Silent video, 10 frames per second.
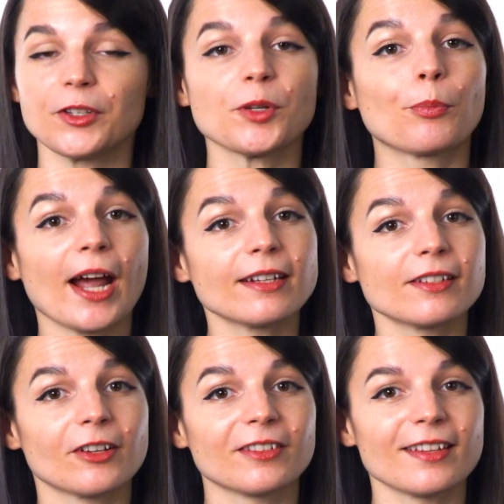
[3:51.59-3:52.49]
to practice
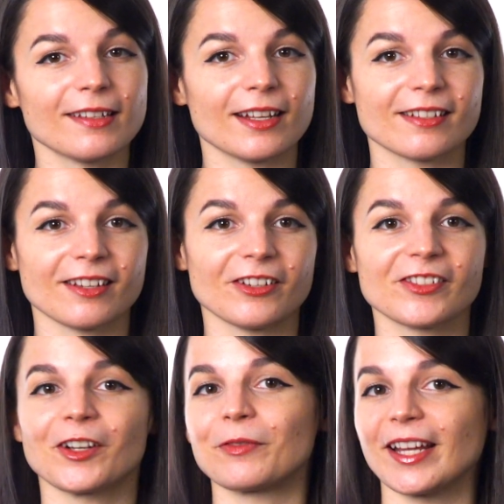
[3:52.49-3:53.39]
your listening skills
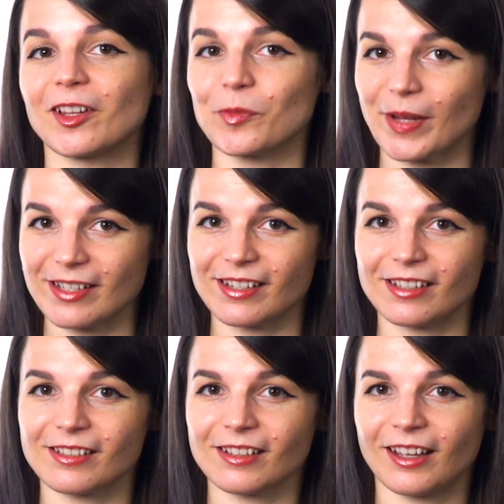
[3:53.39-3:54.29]
on a regular
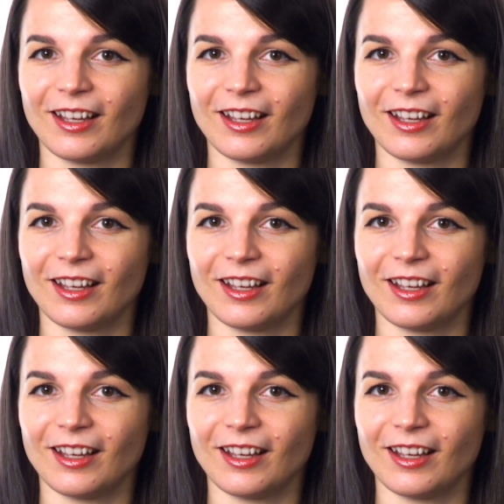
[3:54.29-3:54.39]
basis.